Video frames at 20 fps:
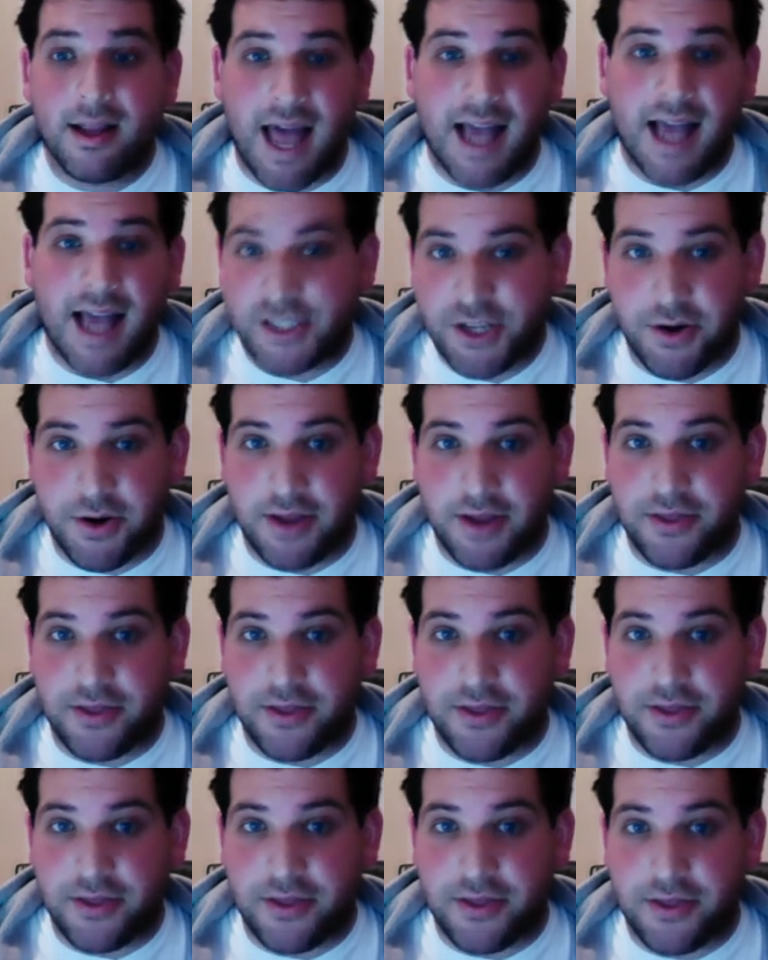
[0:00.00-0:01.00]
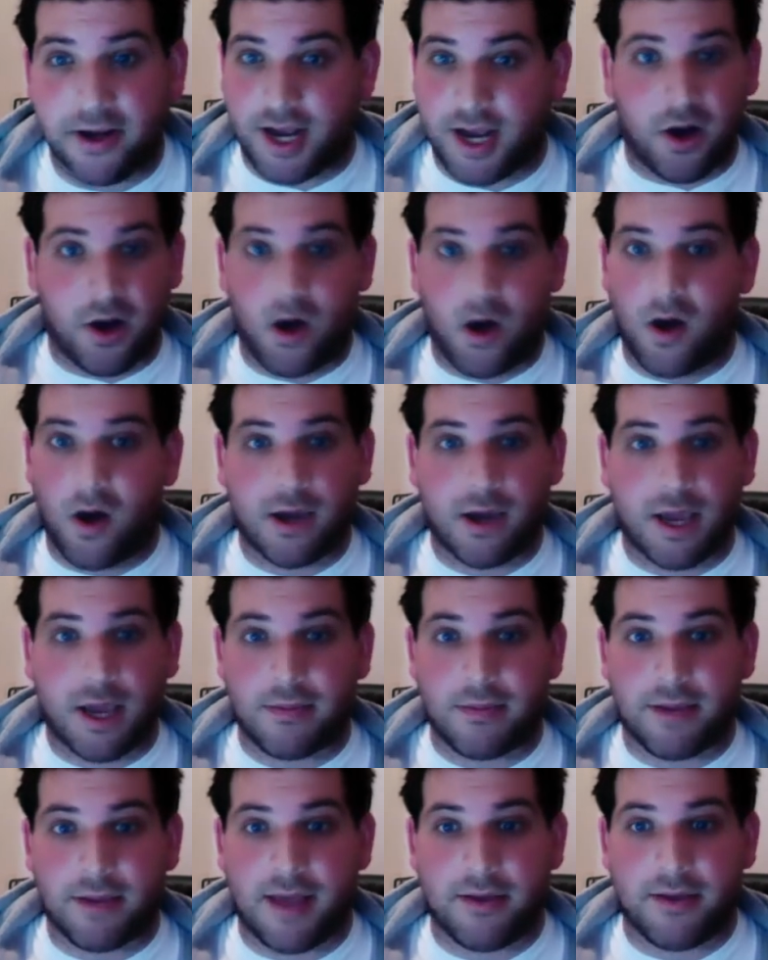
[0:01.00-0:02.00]
Last year, I thought it just all
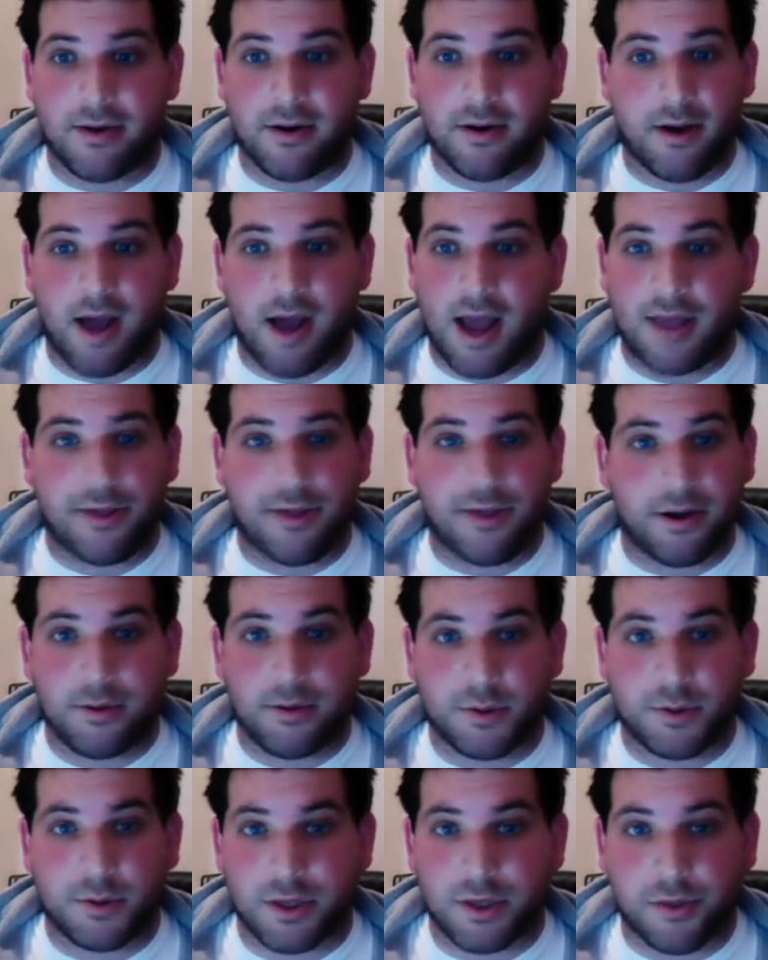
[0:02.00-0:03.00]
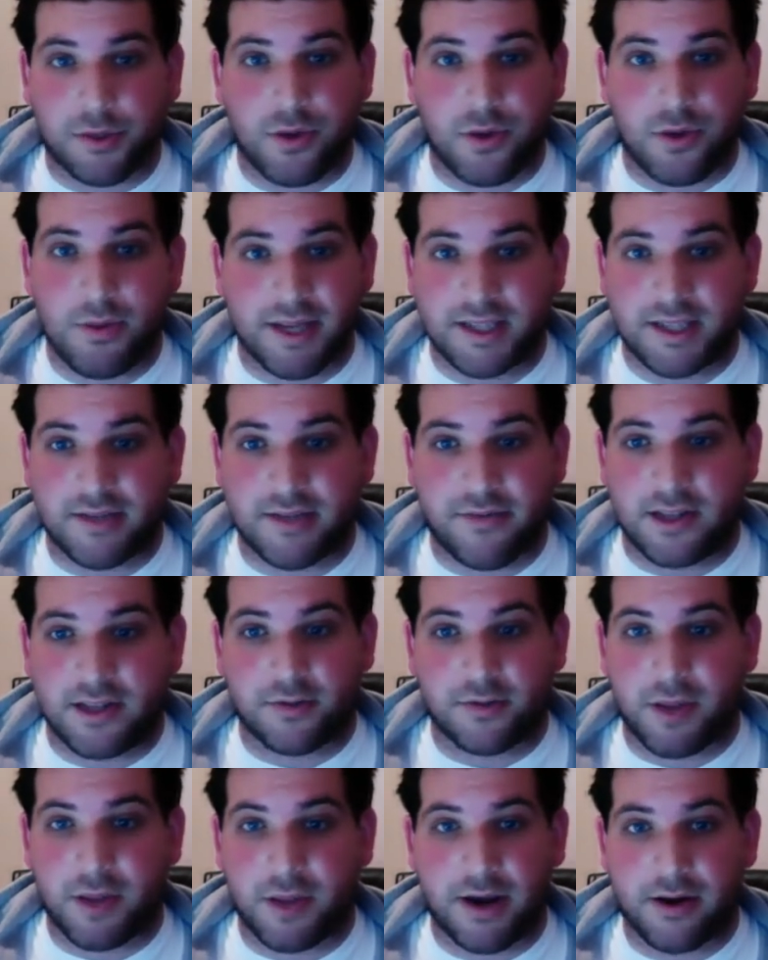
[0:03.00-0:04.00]
came together. I thought he was one of the 3 best
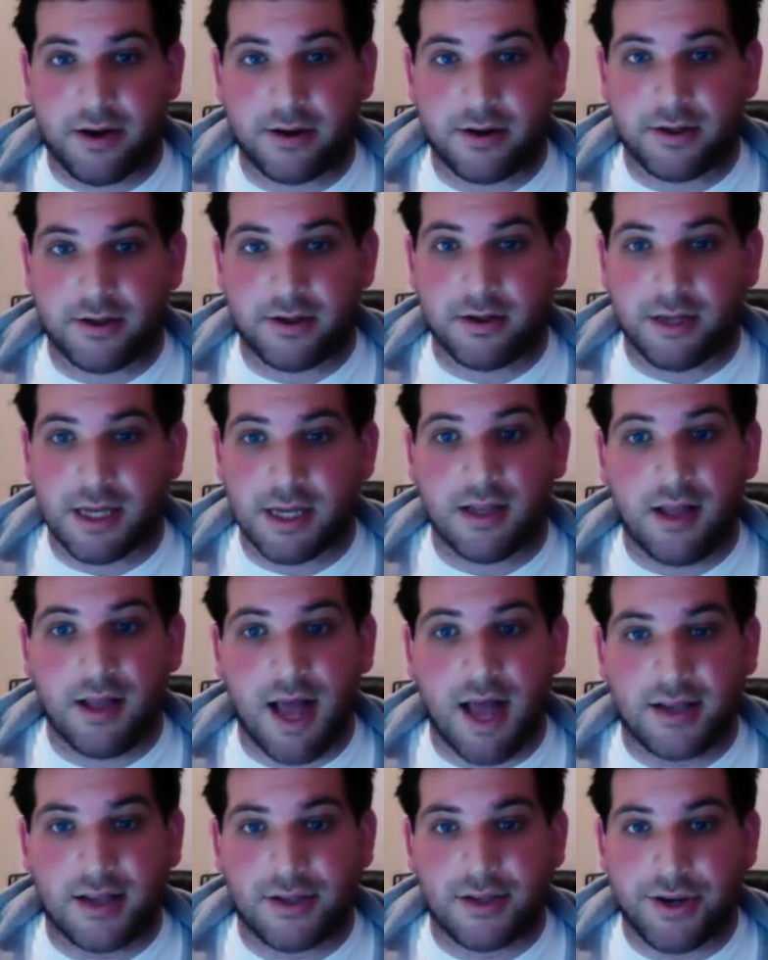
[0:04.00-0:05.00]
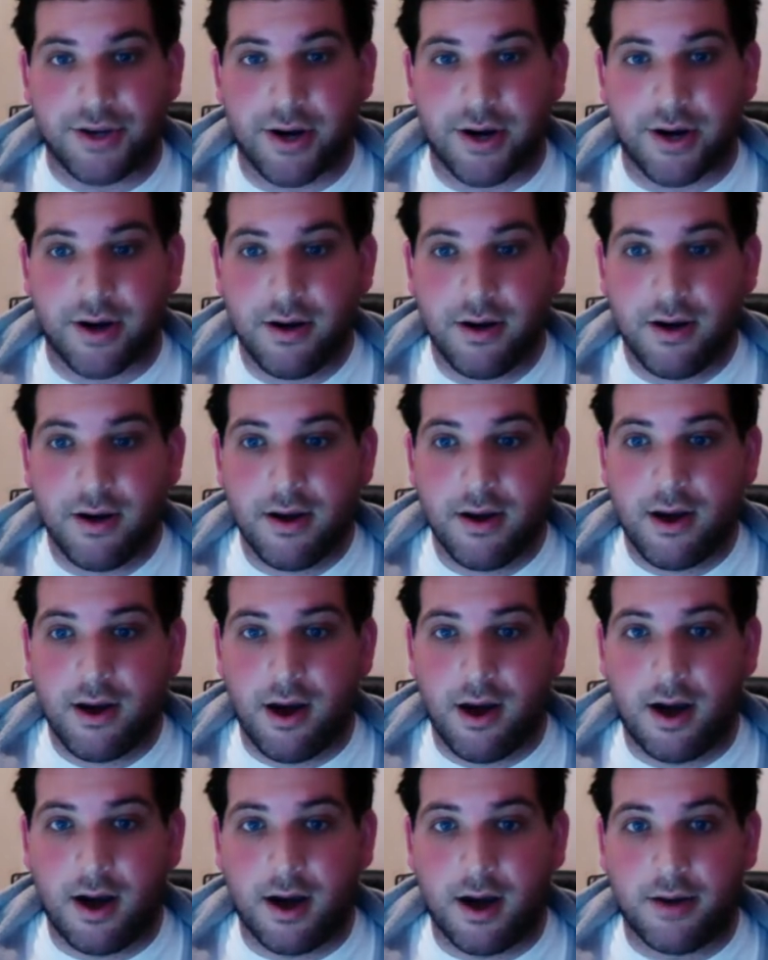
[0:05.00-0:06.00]
defensive players in the league last year.
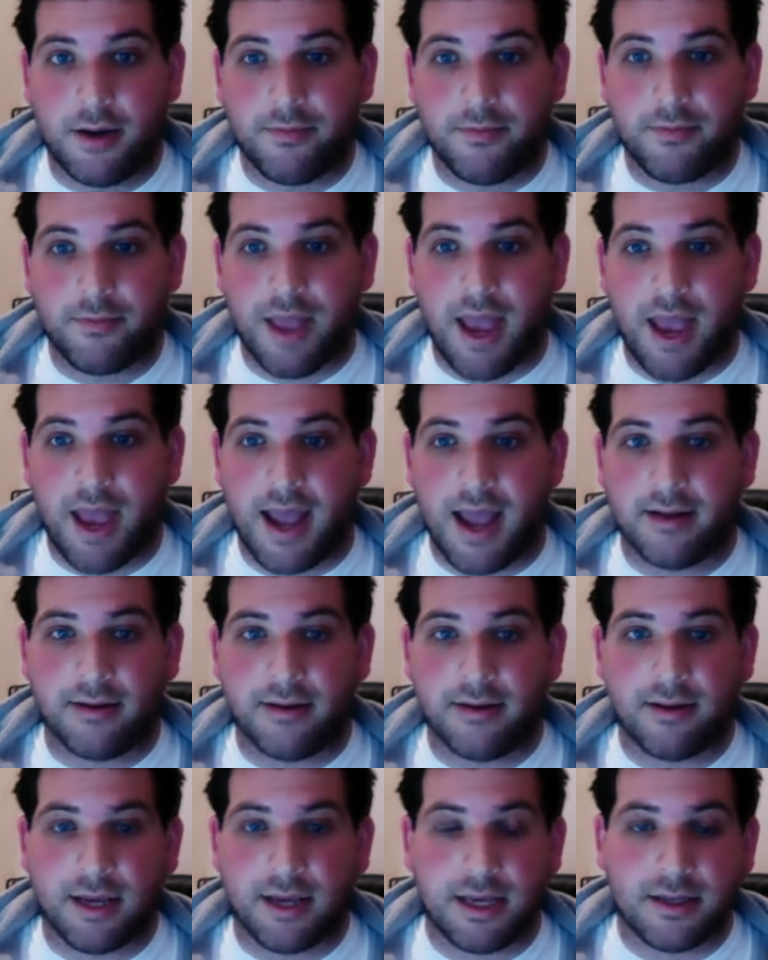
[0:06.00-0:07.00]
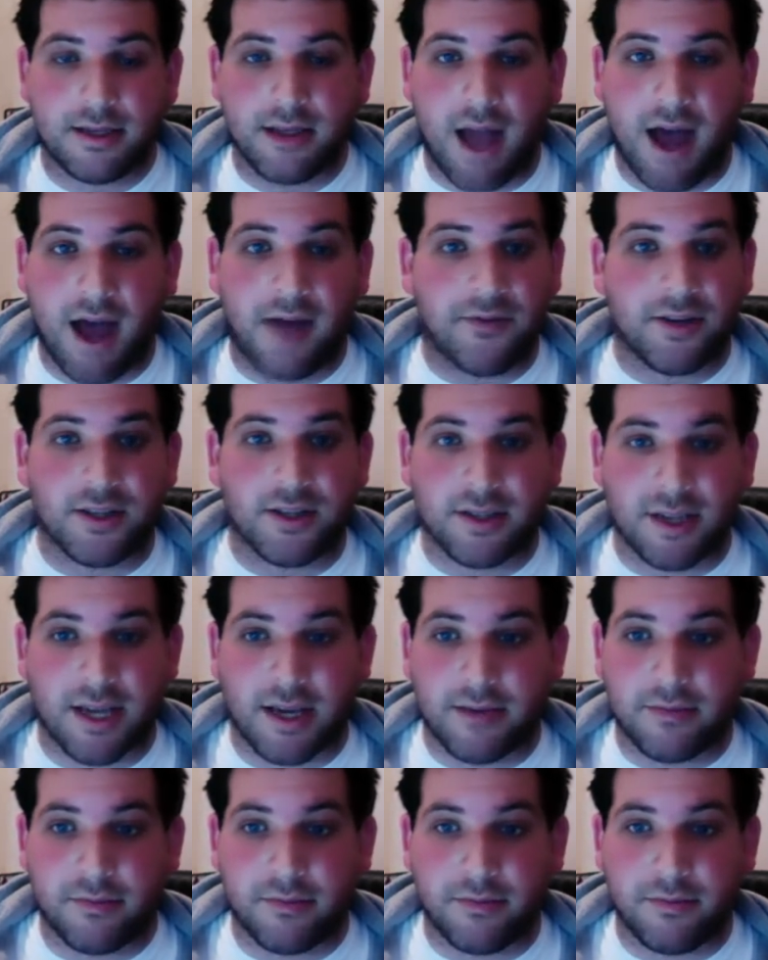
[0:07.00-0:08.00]
And he's
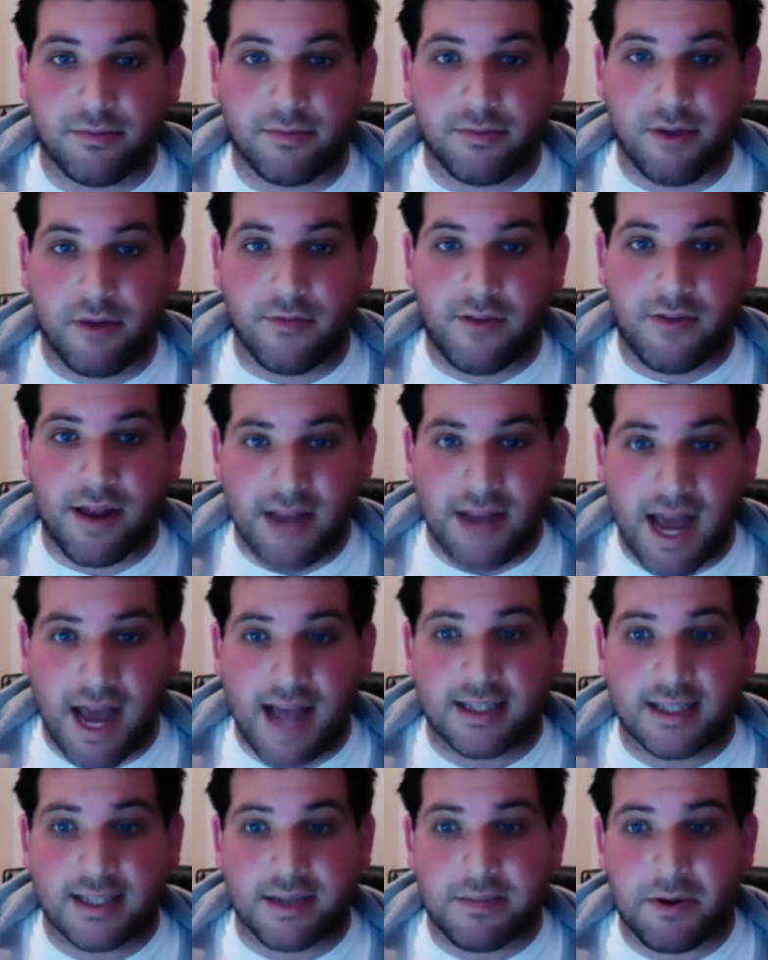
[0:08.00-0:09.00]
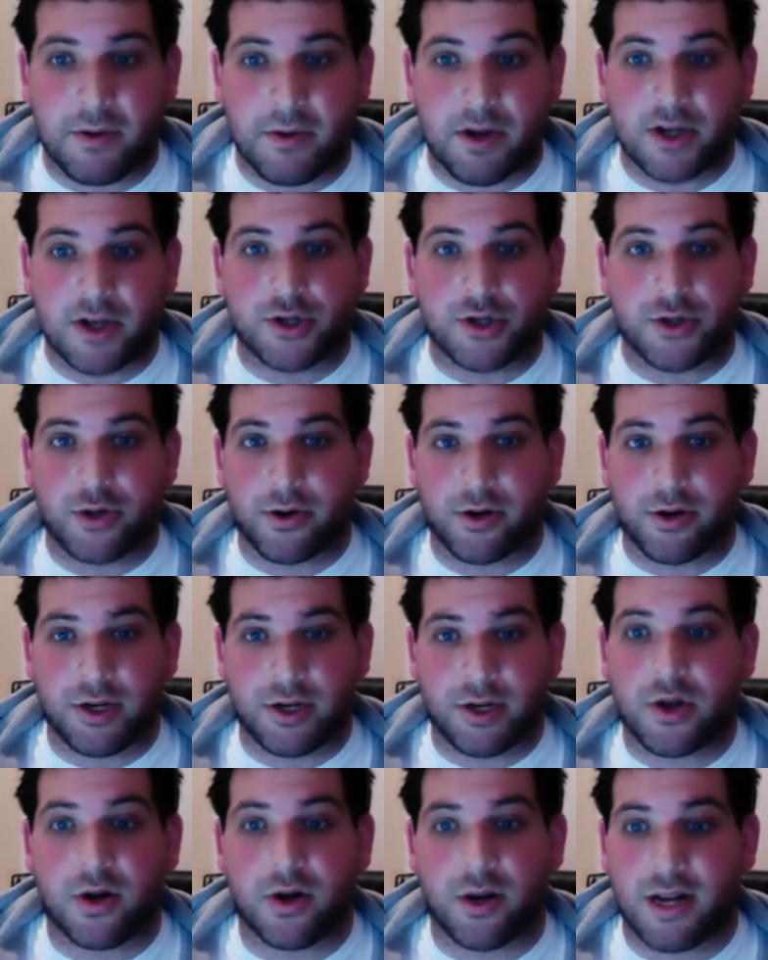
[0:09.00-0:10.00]
obviously a fantastic mid-range shooter. He
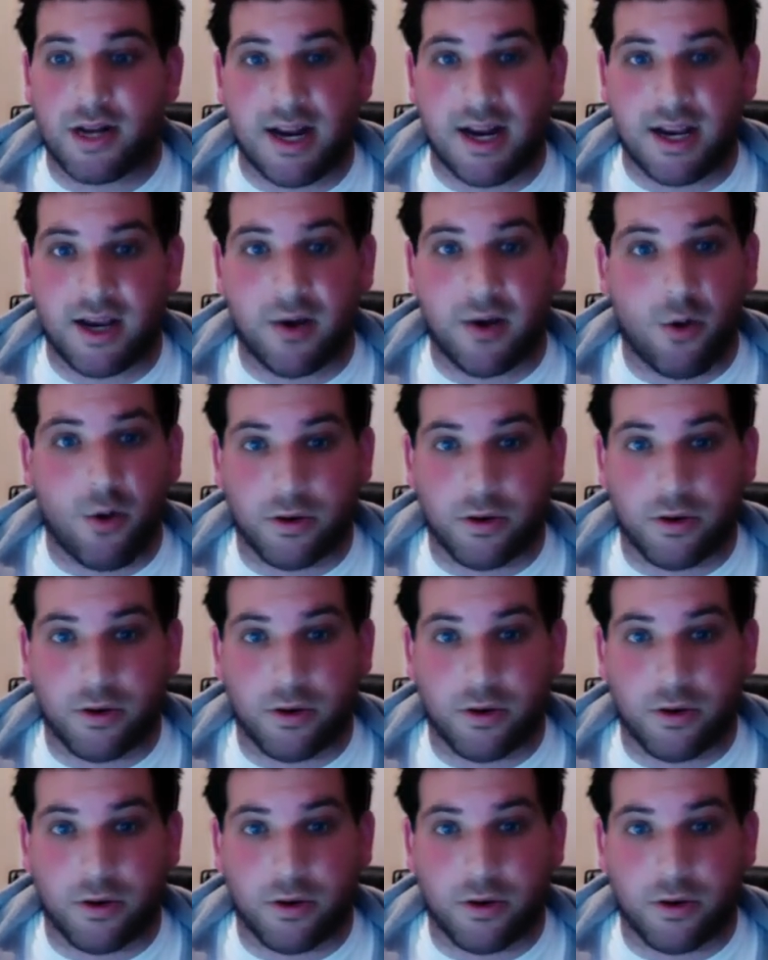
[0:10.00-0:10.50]
started hitting corner